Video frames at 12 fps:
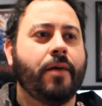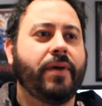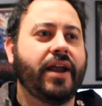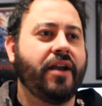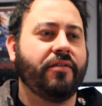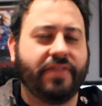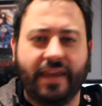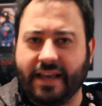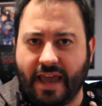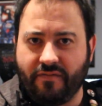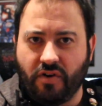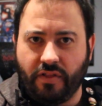But I don't think
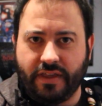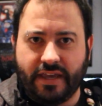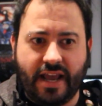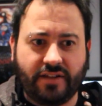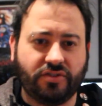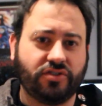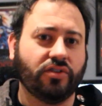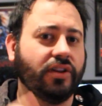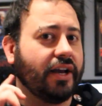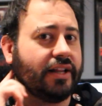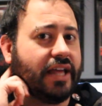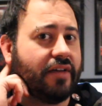I have all the answers. So
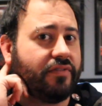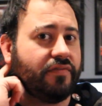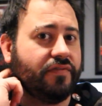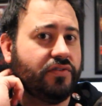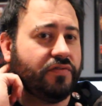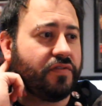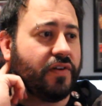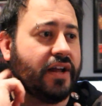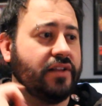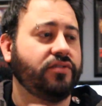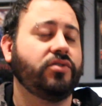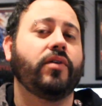luckily I have a few
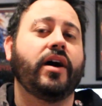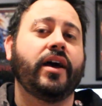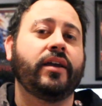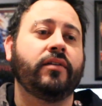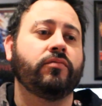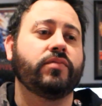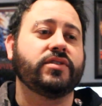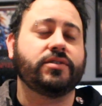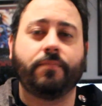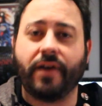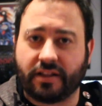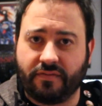friends who I
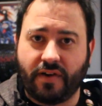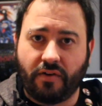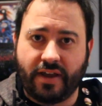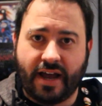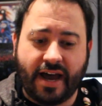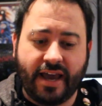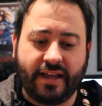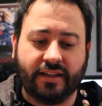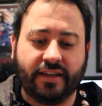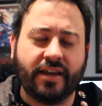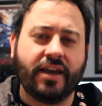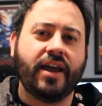respect very
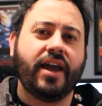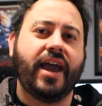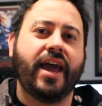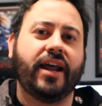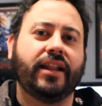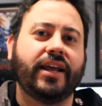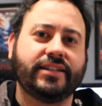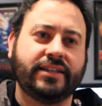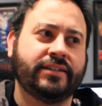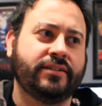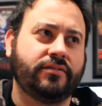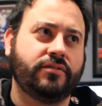highly, and I like
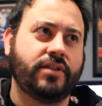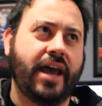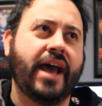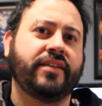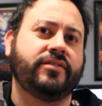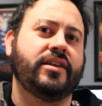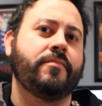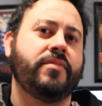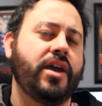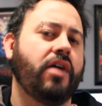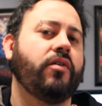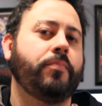to ask them
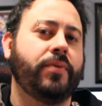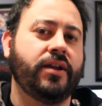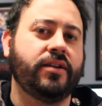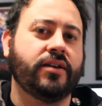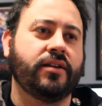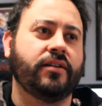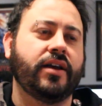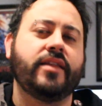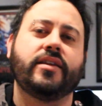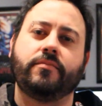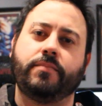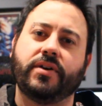their opinion
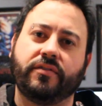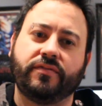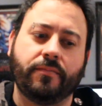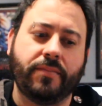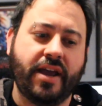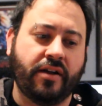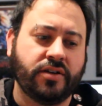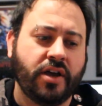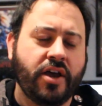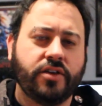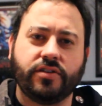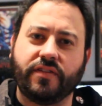and then build from there.
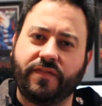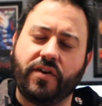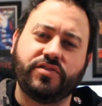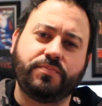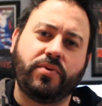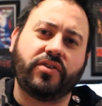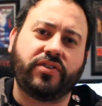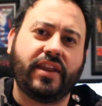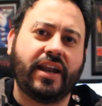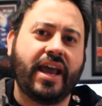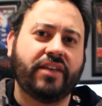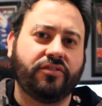So the first person
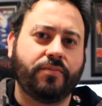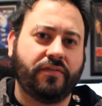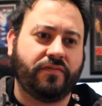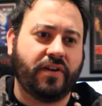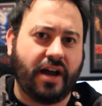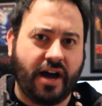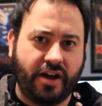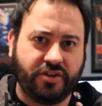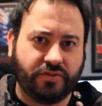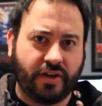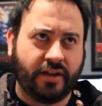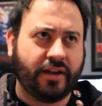that I asked was my friend
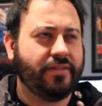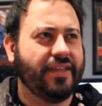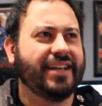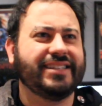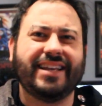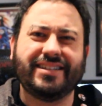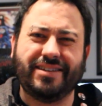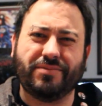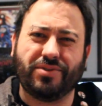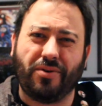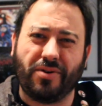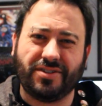Andre. I think his last name
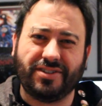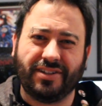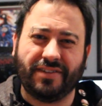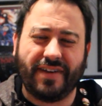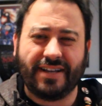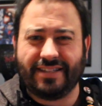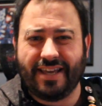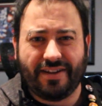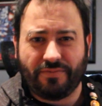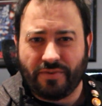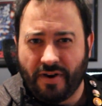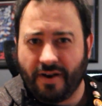is Orsel. If I say
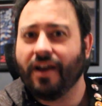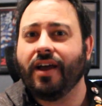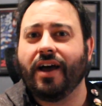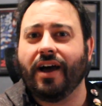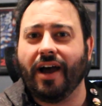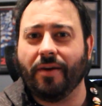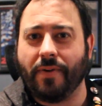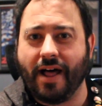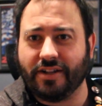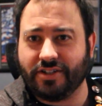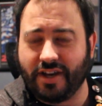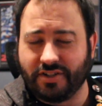that wrong, I
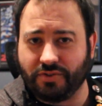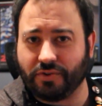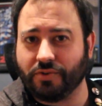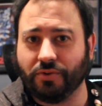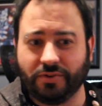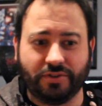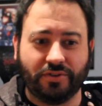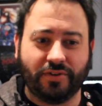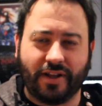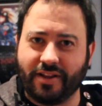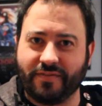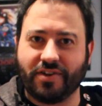apologize. You're a cool dude.
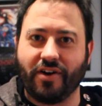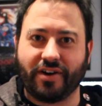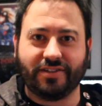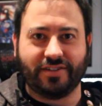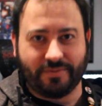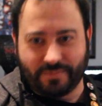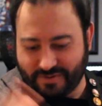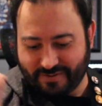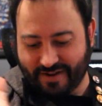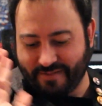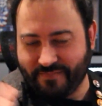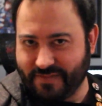I love talking to you, but
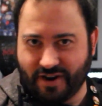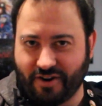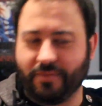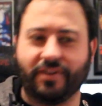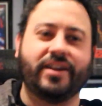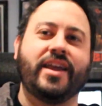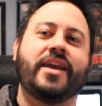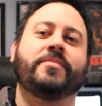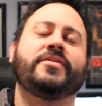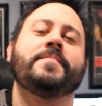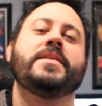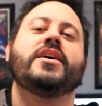I'm terrible at
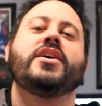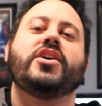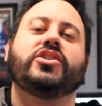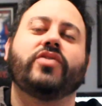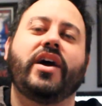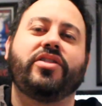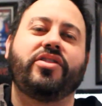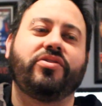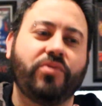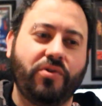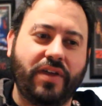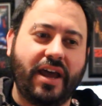names. So I
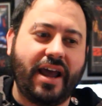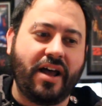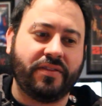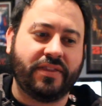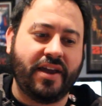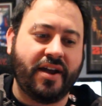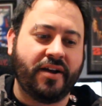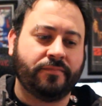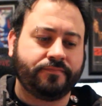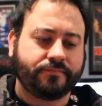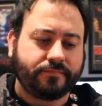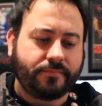threw that out there
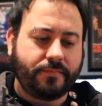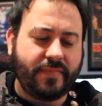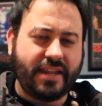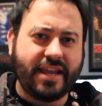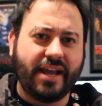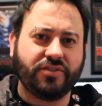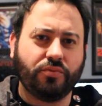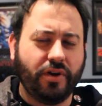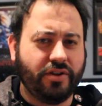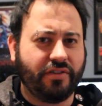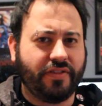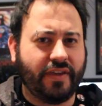as, what
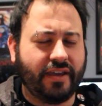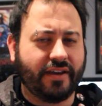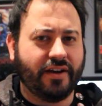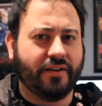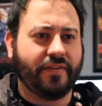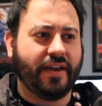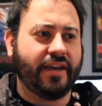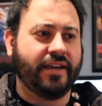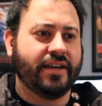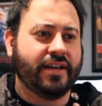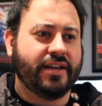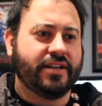do you think of
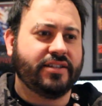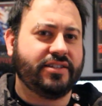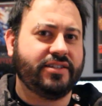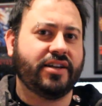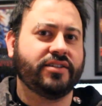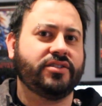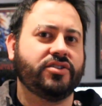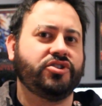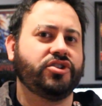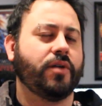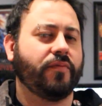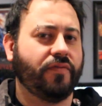a sus
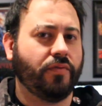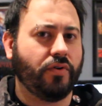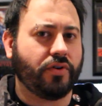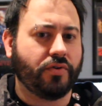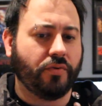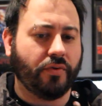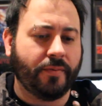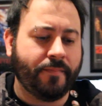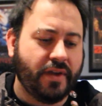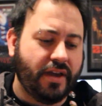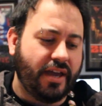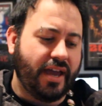sharp 4 chord?
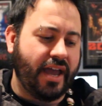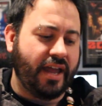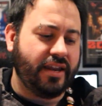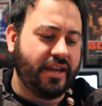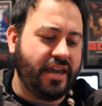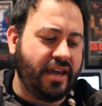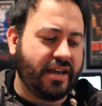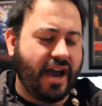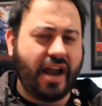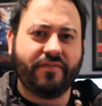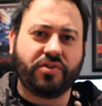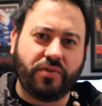And he
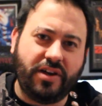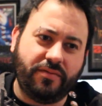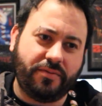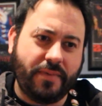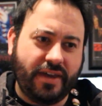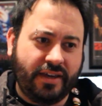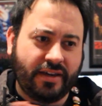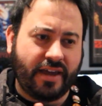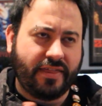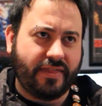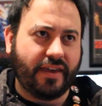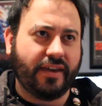kind of agreed with me,
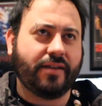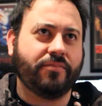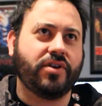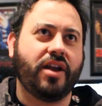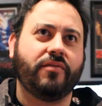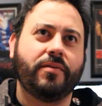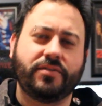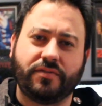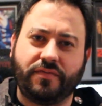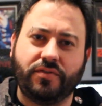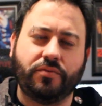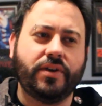I think. I'm trying to remember, this was
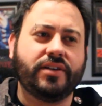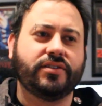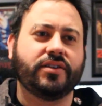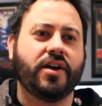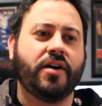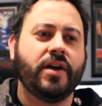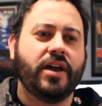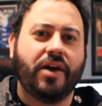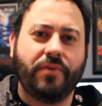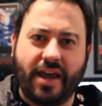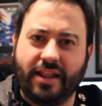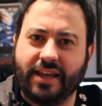a few weeks ago.
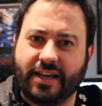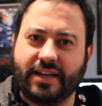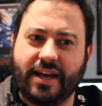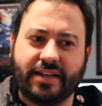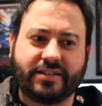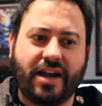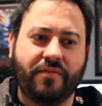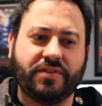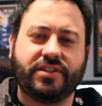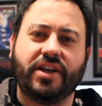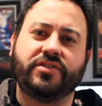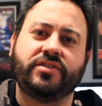And we had like a nice
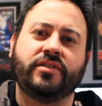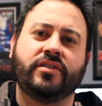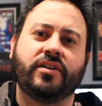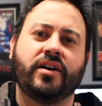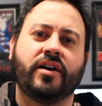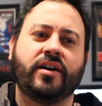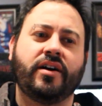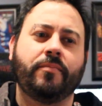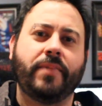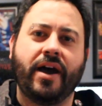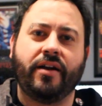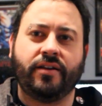conversation
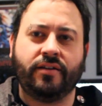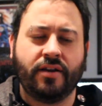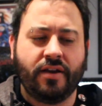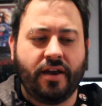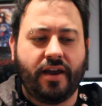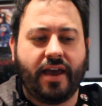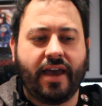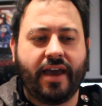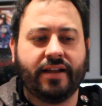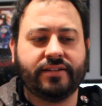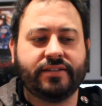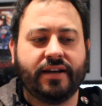about it.
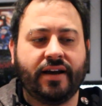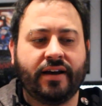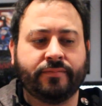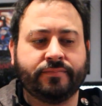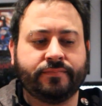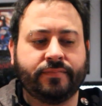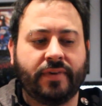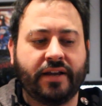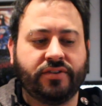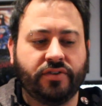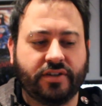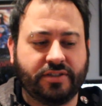And I
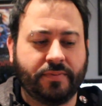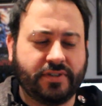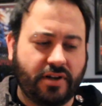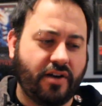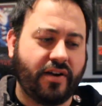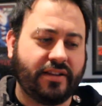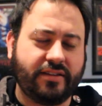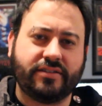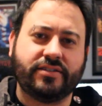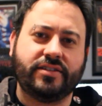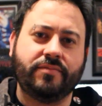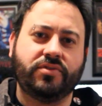took it to him and said, alright, that
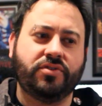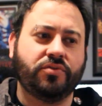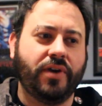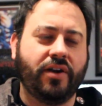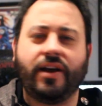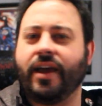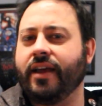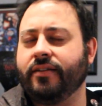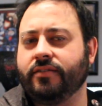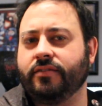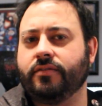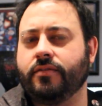doesn't seem too weird. I
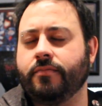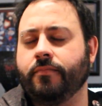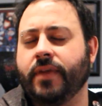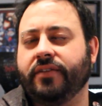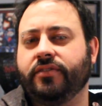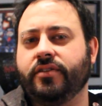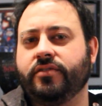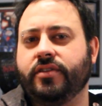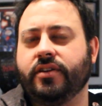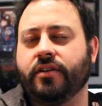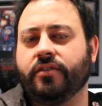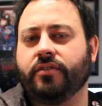had messaged
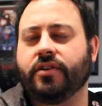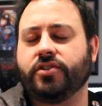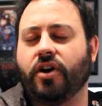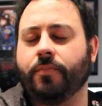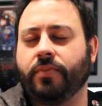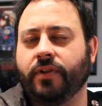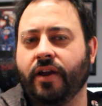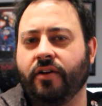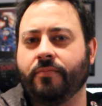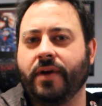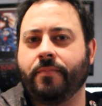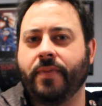the other guitar player
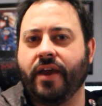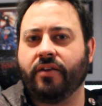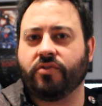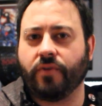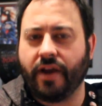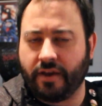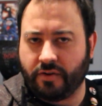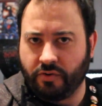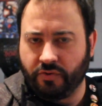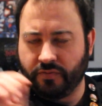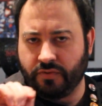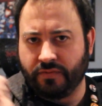in my band, Greg,
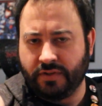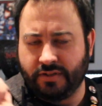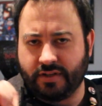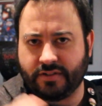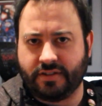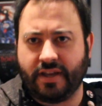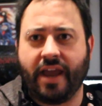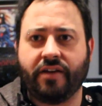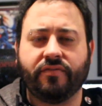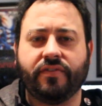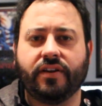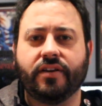who he does the
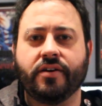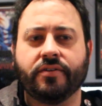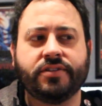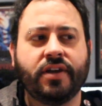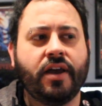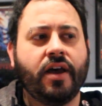Anger videos.